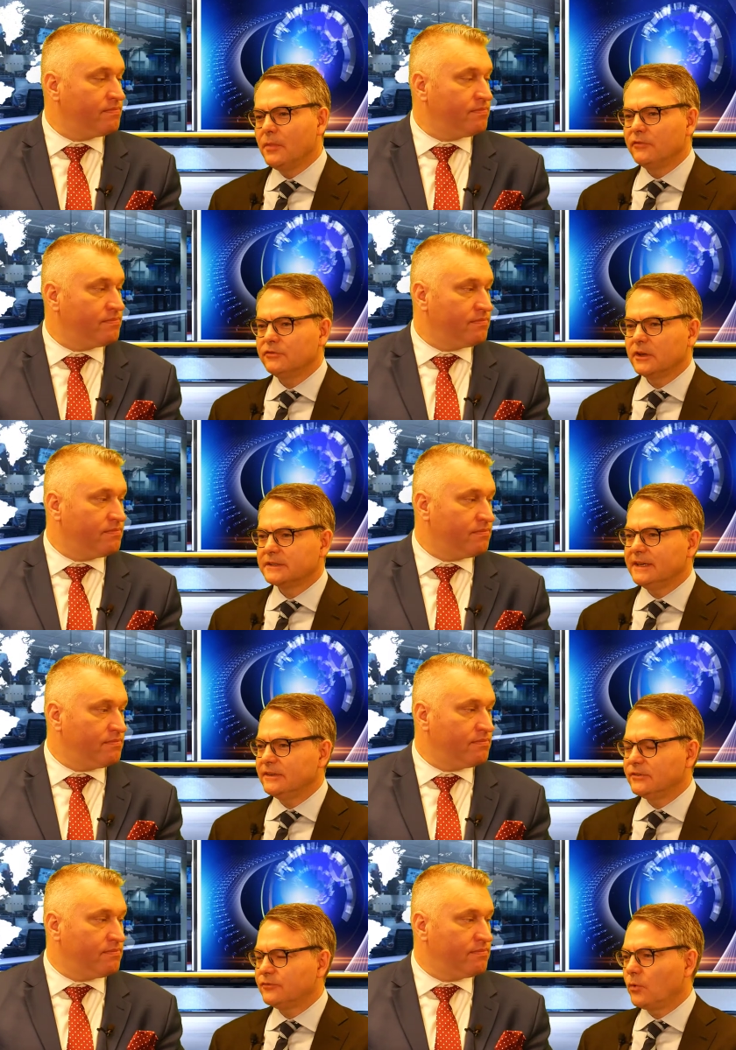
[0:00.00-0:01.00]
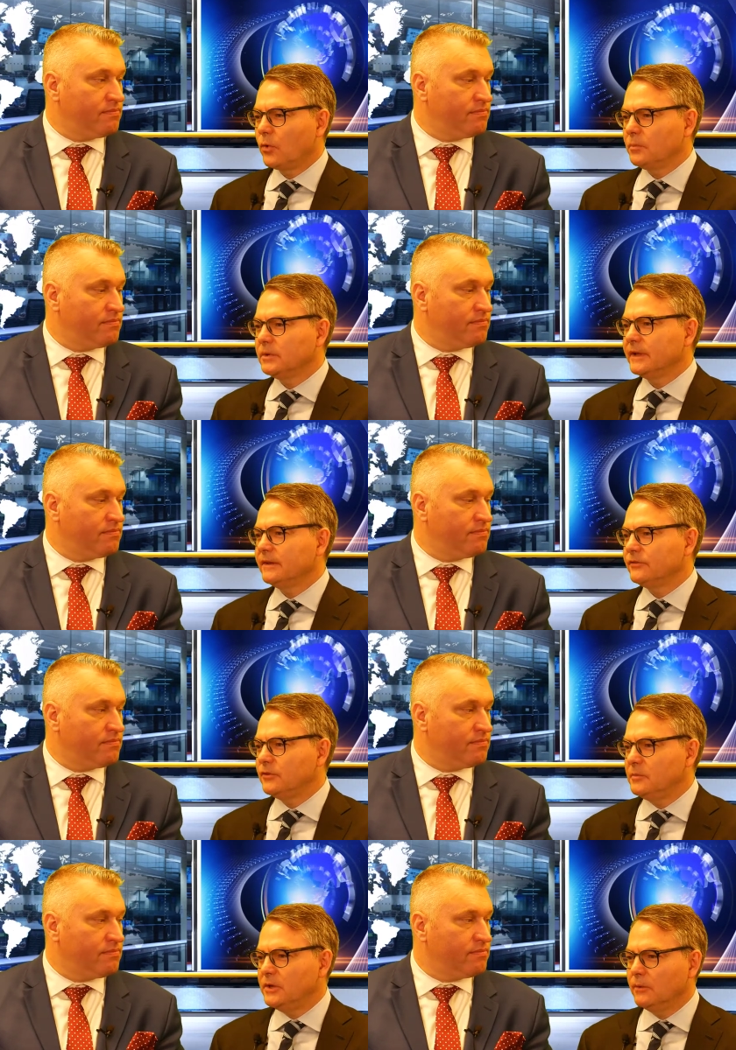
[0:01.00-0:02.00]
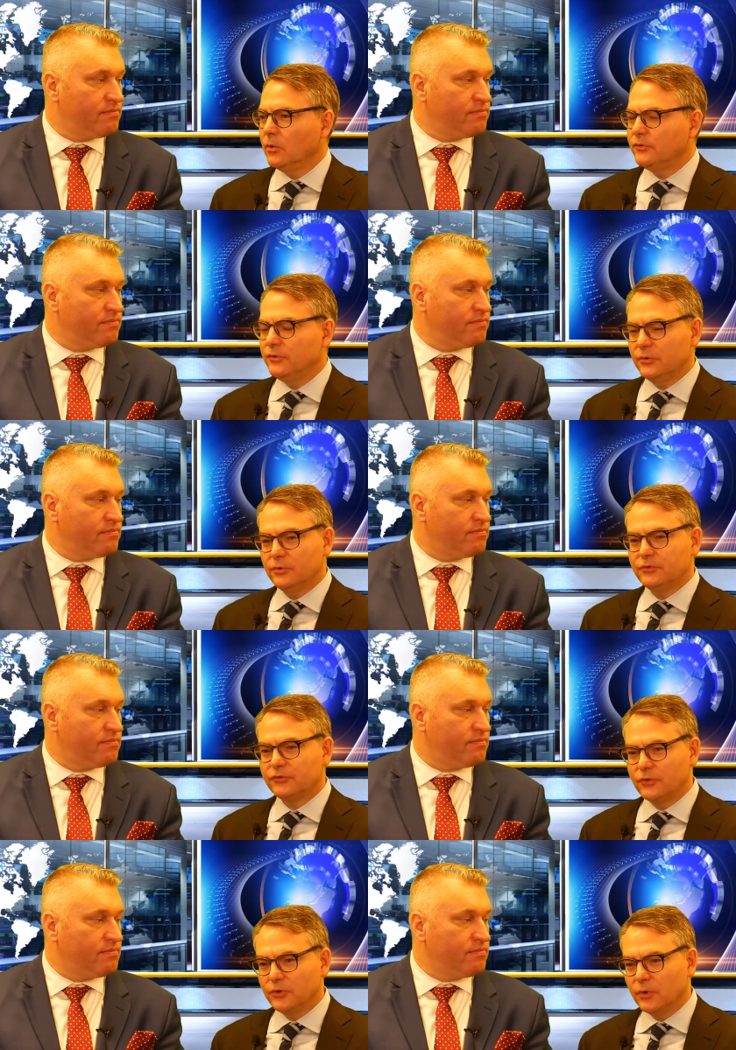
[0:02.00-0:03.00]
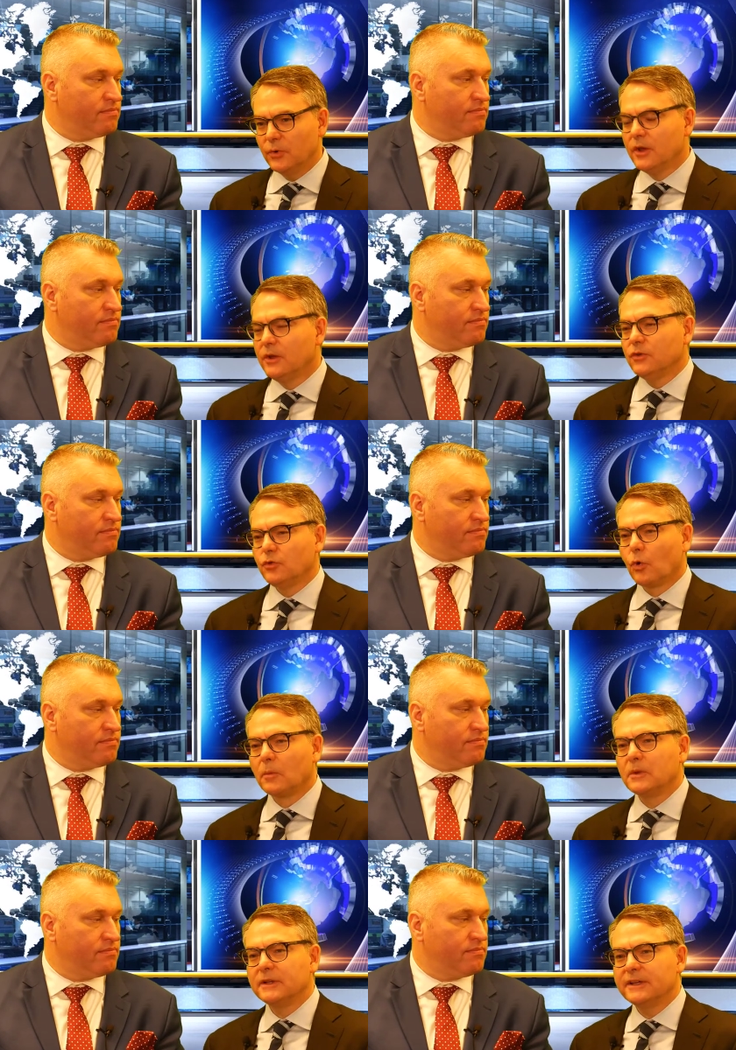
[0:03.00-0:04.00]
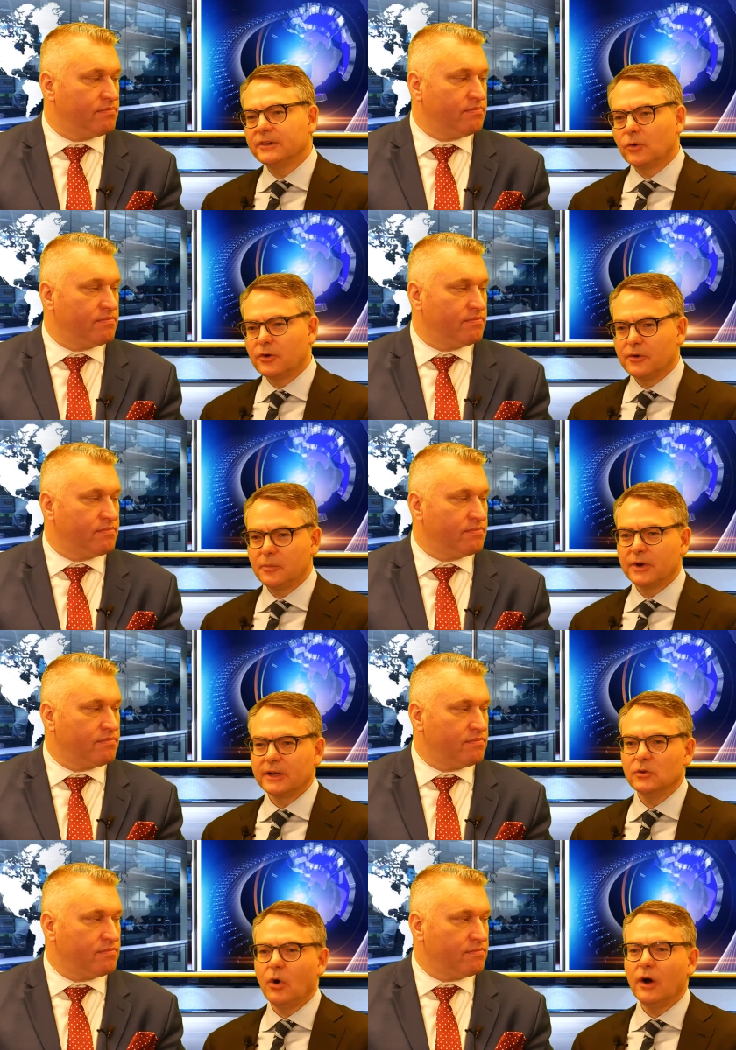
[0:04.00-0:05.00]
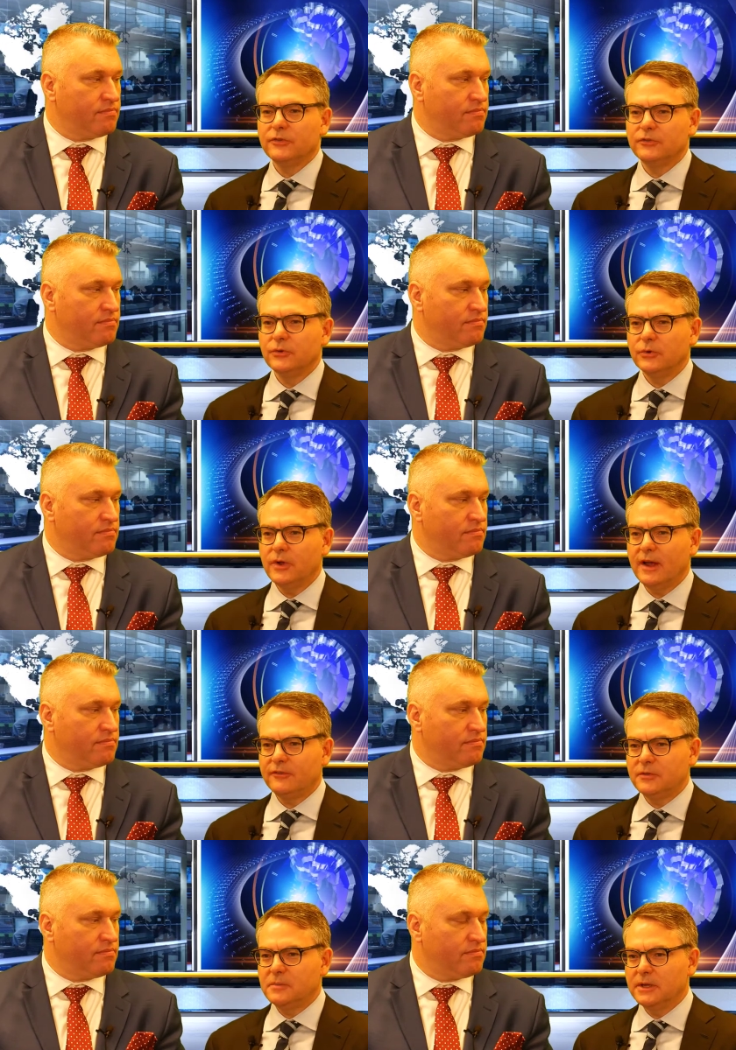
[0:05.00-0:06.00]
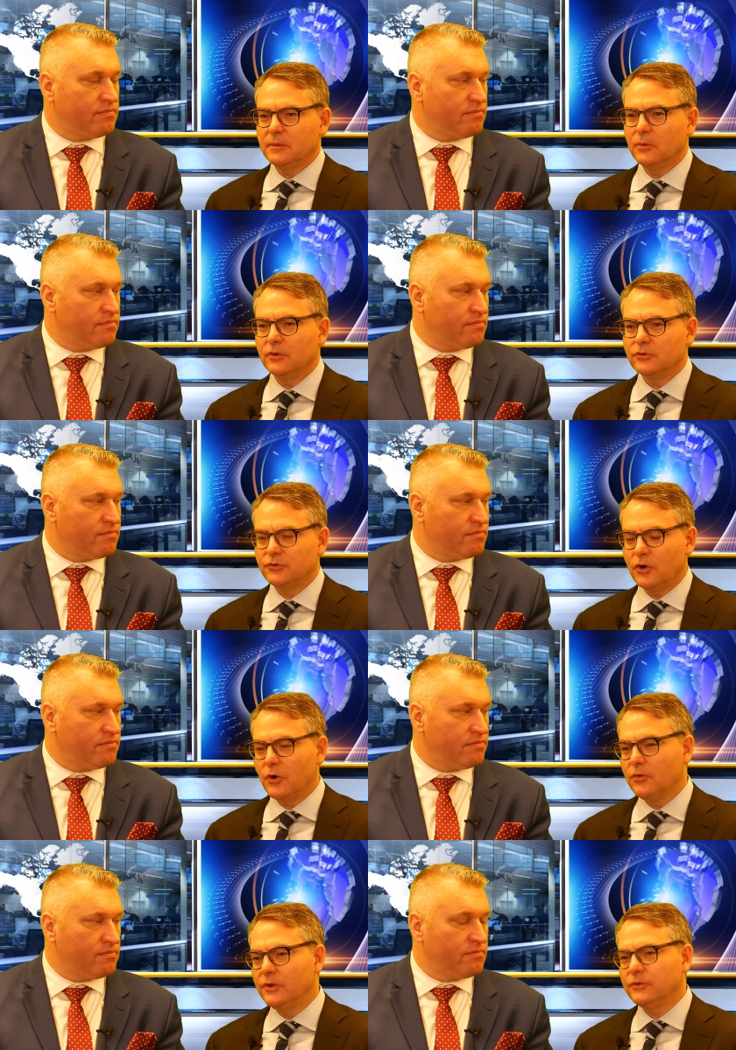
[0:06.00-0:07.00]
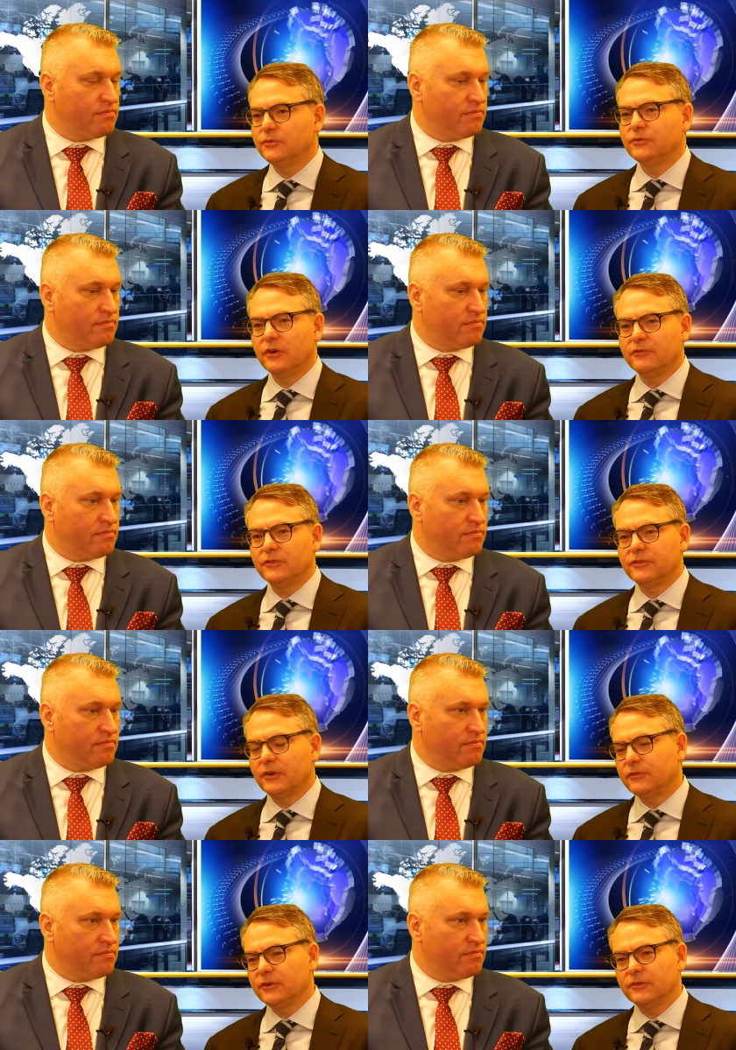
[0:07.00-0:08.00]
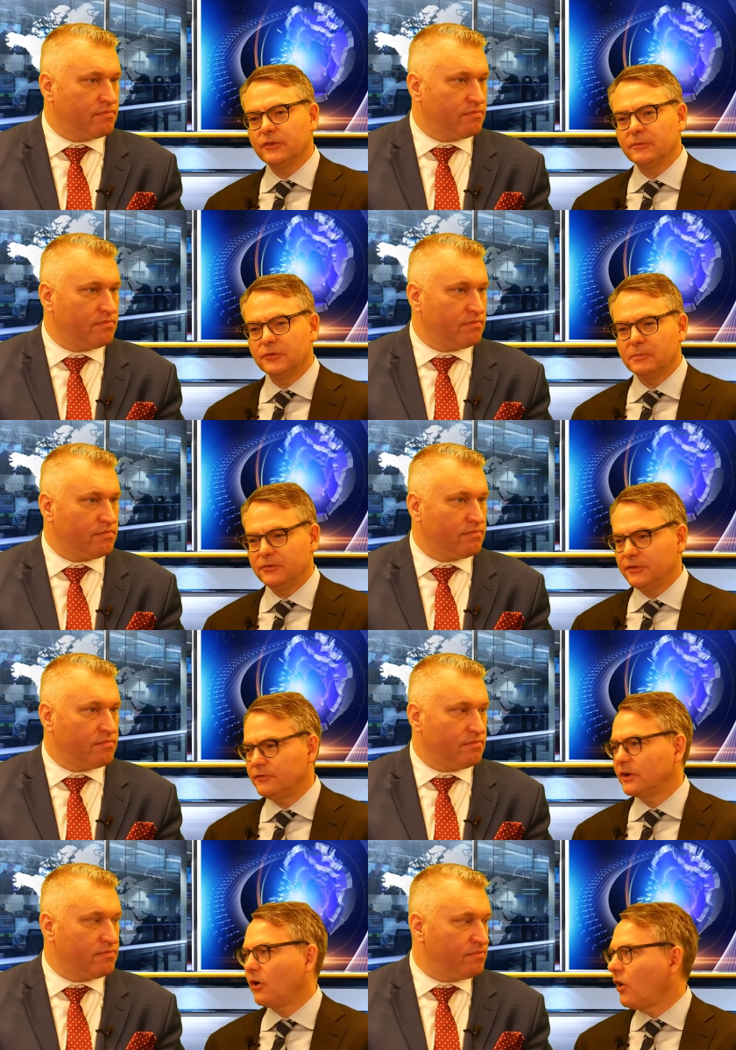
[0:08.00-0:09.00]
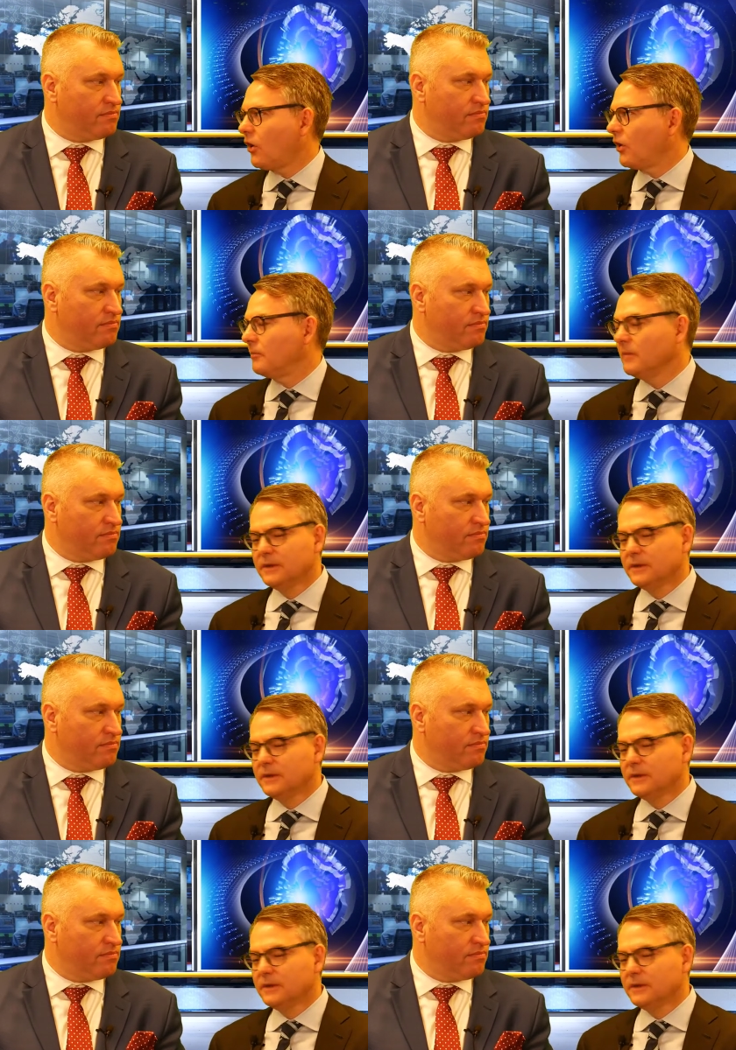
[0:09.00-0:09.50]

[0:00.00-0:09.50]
Speaker 1: the floodgates for plaintiffs to be able to sue. Normally, in order to bring a lawsuit, you have to be able to show that you stuff, suffered some specific harm,